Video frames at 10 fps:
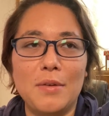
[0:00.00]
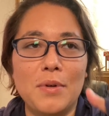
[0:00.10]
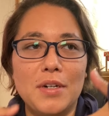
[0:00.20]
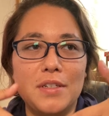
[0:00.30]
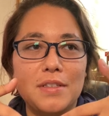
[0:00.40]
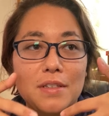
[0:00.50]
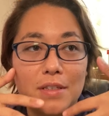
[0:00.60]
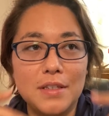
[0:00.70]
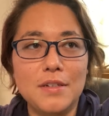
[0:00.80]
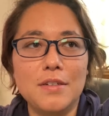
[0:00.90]
where it's
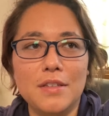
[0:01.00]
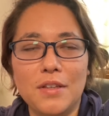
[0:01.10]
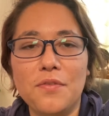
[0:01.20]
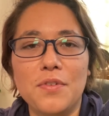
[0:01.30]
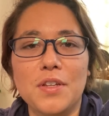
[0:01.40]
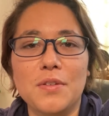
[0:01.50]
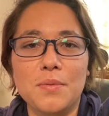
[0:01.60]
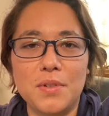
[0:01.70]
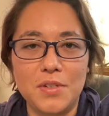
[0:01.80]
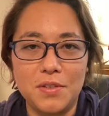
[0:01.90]
literally filled
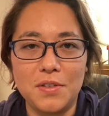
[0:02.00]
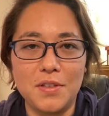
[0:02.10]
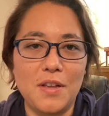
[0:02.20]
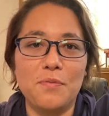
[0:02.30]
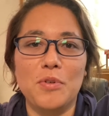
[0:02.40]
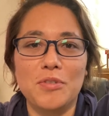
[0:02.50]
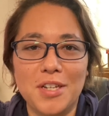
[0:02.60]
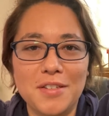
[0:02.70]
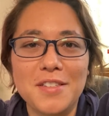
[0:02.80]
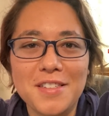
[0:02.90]
with just love
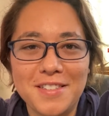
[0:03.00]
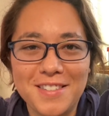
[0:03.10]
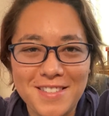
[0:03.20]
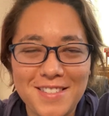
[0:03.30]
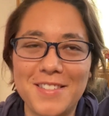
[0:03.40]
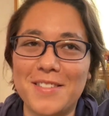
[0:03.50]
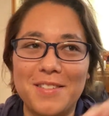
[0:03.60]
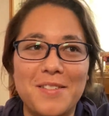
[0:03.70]
motels, just